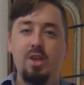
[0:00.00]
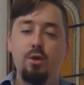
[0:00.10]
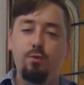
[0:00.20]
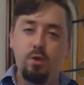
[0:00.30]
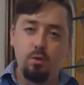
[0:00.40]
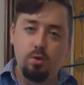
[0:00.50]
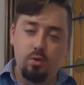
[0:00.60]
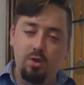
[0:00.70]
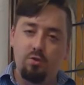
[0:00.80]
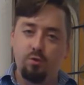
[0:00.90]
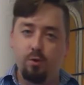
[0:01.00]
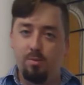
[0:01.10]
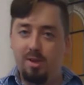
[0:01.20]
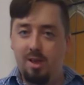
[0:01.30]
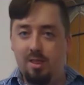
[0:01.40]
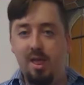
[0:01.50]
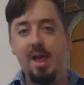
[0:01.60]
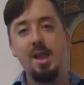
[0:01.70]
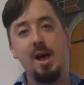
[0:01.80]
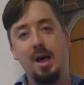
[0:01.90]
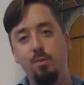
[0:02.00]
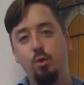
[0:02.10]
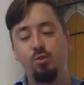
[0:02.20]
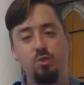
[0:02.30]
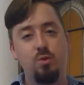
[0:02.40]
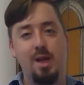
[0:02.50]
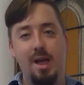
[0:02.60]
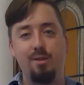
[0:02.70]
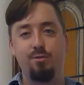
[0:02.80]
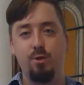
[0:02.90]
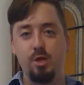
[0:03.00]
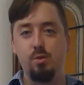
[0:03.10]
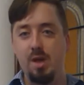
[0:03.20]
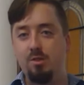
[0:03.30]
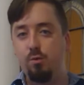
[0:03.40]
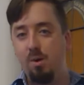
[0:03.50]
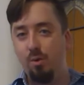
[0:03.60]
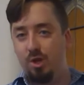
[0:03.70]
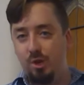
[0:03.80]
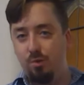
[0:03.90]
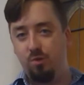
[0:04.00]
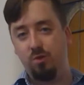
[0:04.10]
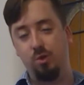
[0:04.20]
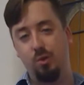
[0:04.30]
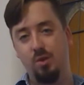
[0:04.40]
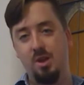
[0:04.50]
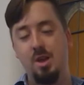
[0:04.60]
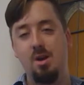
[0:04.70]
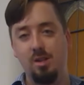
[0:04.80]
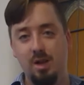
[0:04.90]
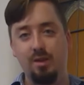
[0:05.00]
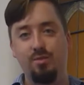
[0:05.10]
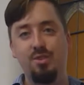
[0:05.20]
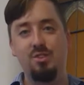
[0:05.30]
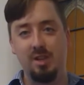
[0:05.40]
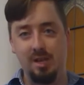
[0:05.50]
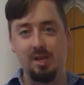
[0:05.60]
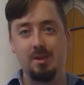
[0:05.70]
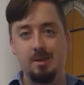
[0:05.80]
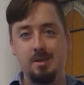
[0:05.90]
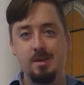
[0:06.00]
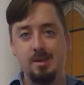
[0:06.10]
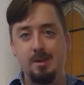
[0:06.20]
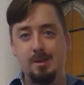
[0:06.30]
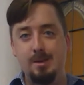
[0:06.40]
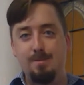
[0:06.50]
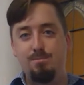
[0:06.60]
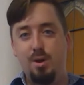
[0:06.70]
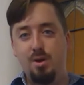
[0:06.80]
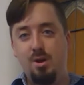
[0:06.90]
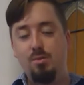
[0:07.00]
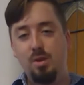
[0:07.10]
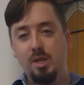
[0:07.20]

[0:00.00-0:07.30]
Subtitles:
If you do this for me, then I will do that for you. That's what we're used to in our life today. But in our